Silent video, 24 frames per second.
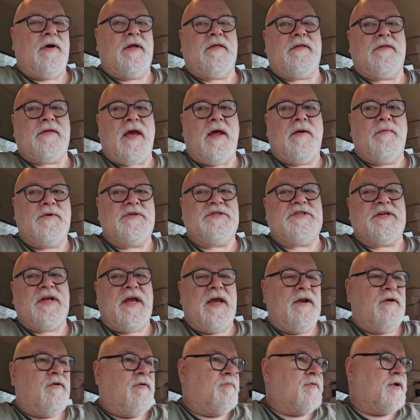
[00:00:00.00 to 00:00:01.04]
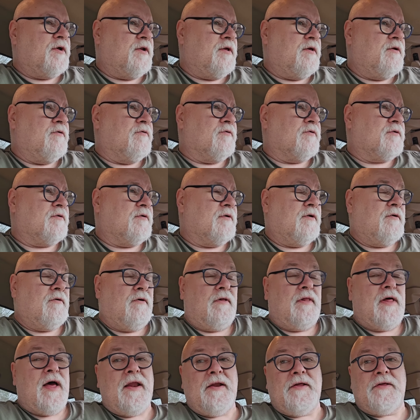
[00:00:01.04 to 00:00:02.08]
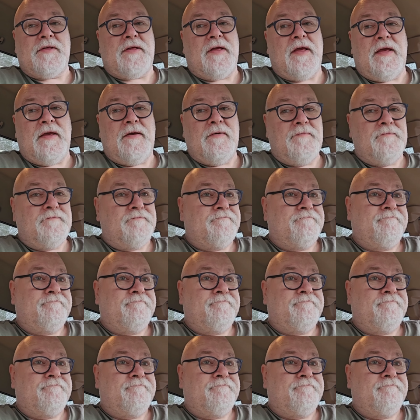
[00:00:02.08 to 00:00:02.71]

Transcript: do I decide which scanner I'm going to use? In all honesty,